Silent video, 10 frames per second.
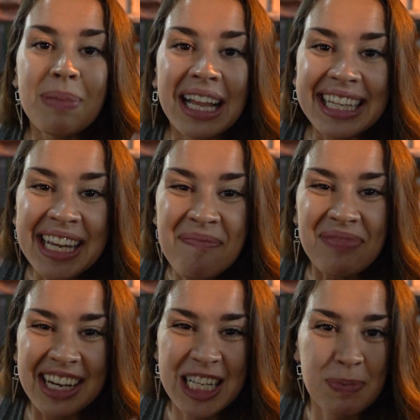belly,
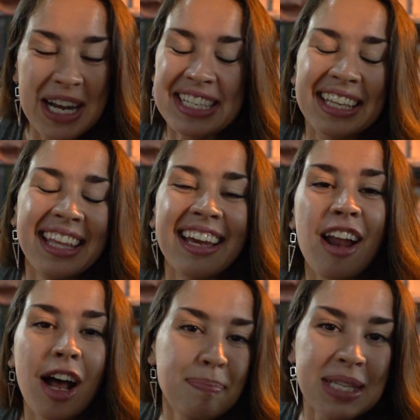and it's basically like
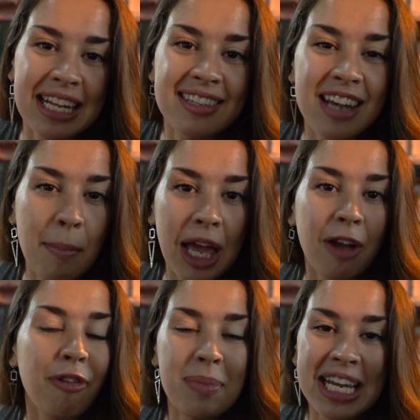an upset stomach
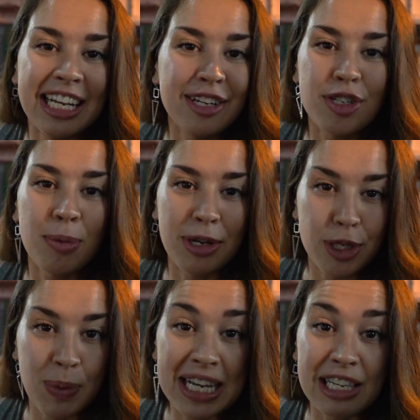from eating too much
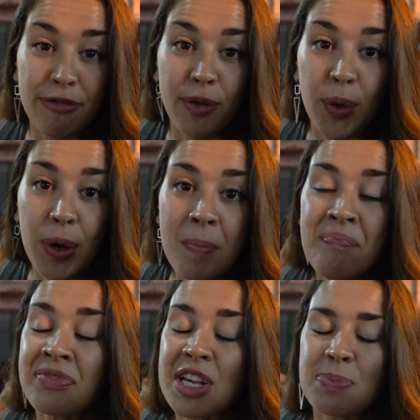spicy food.
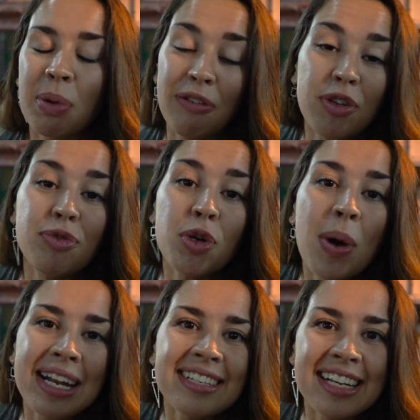But if you do
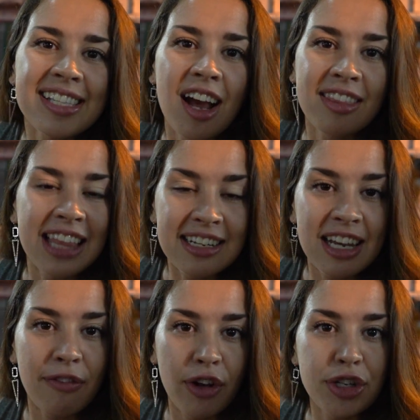want to taste the
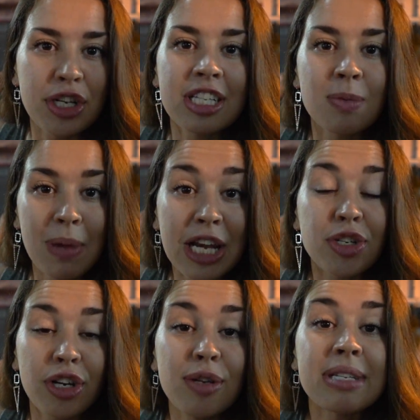authentic versions, make
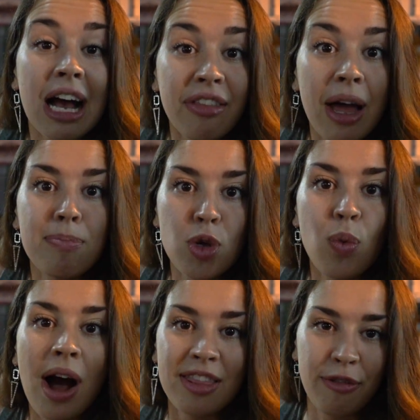sure you tell them you
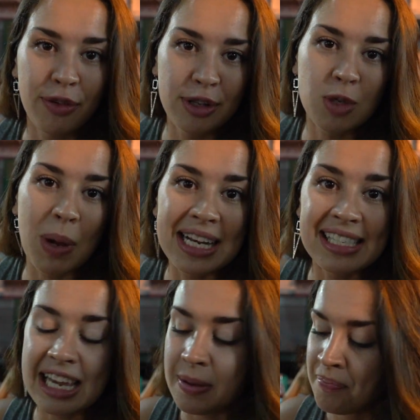want the food
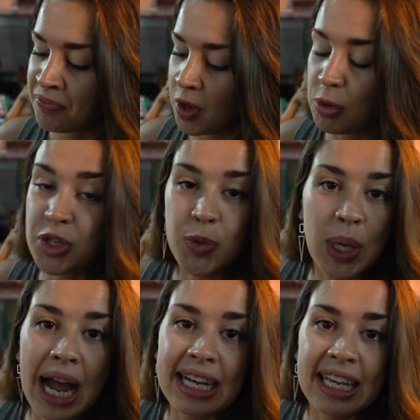spicy, which is
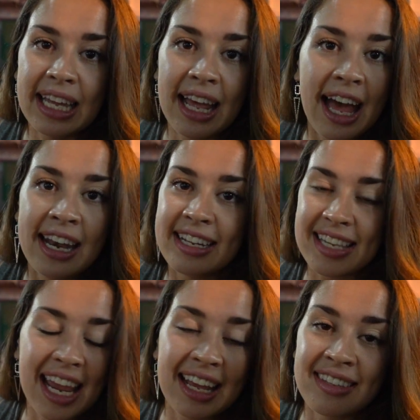what I did, and
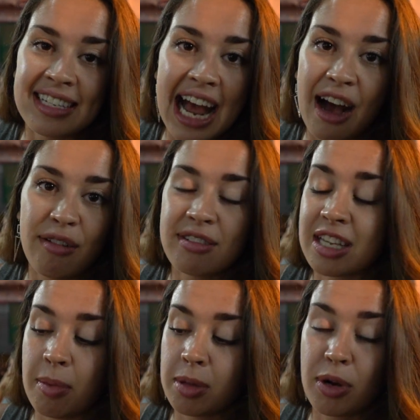it's hands down
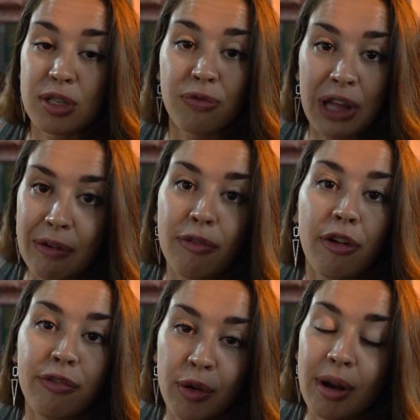some of the most
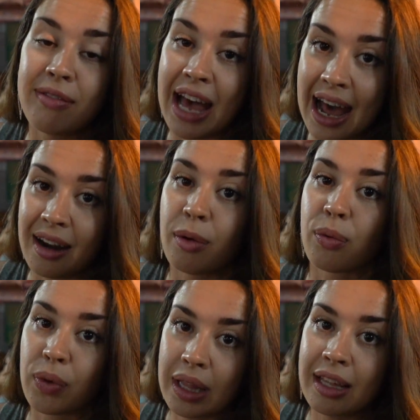flavorful food I've had in a
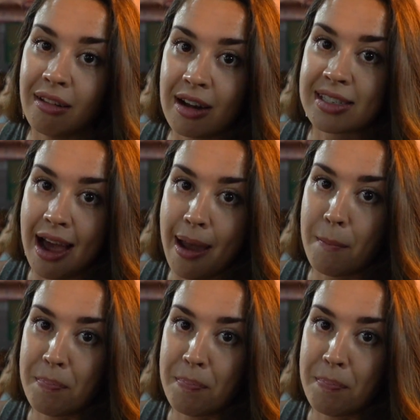really long time.